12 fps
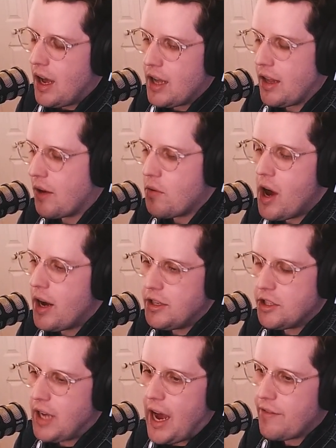And like, why not
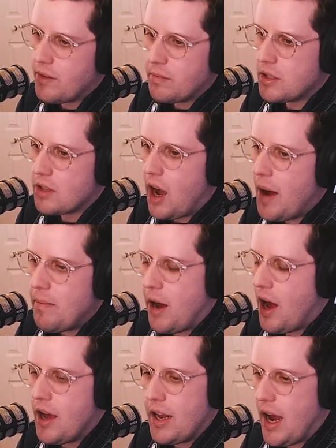just have them stop
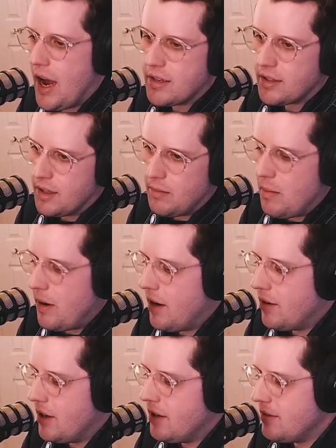by and ask them
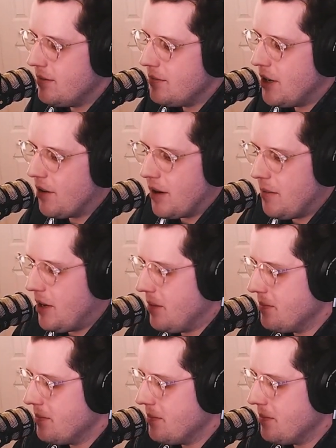about it? You know what I mean?